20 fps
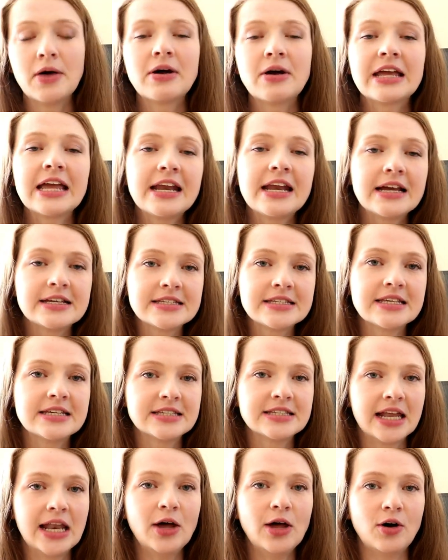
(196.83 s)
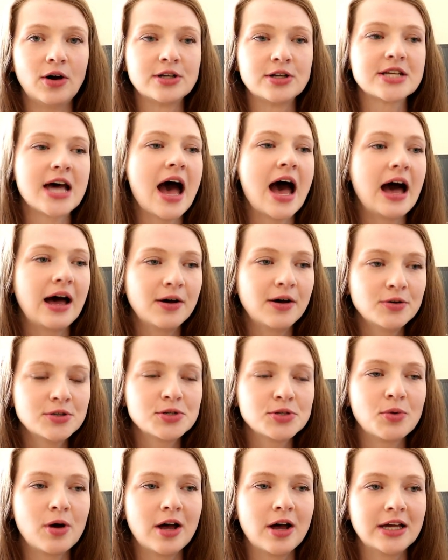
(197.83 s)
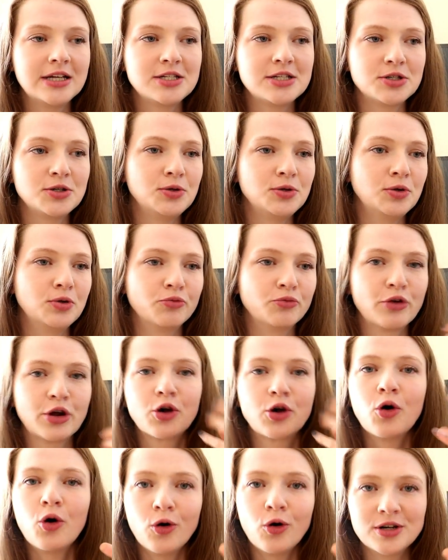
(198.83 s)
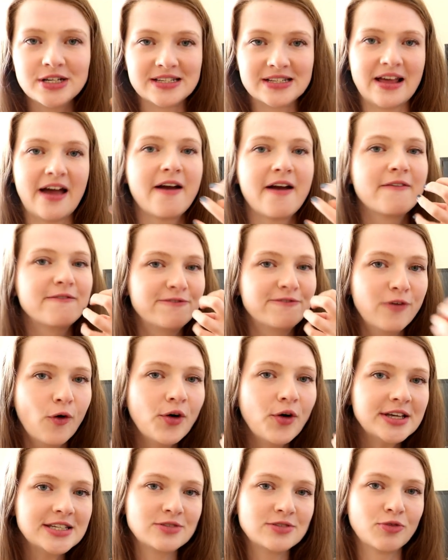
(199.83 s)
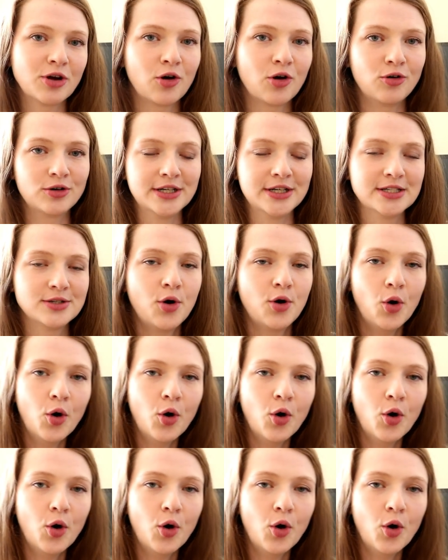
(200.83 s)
Now, I get asked this a lot. How do I do recordings, like voice recordings,